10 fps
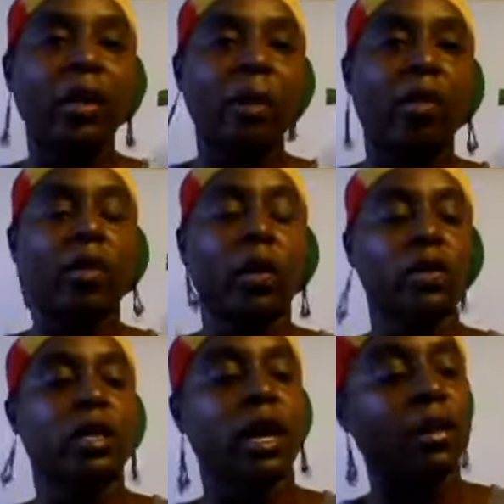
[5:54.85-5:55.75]
about
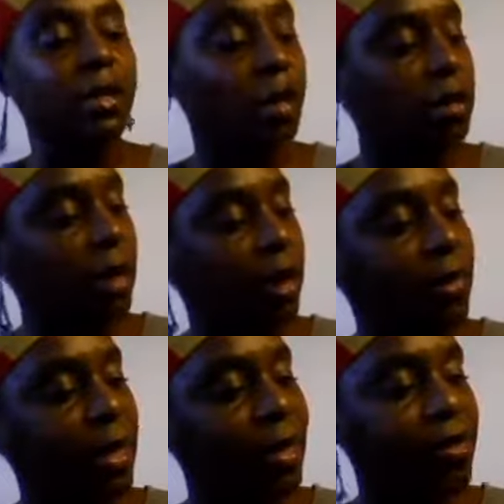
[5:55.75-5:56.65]
those things, they'll look at
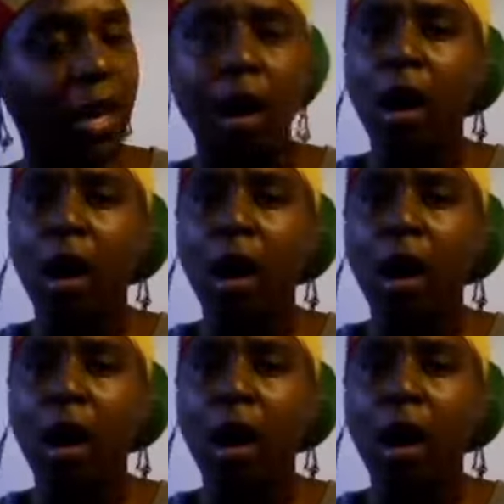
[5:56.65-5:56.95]
that and they'll say,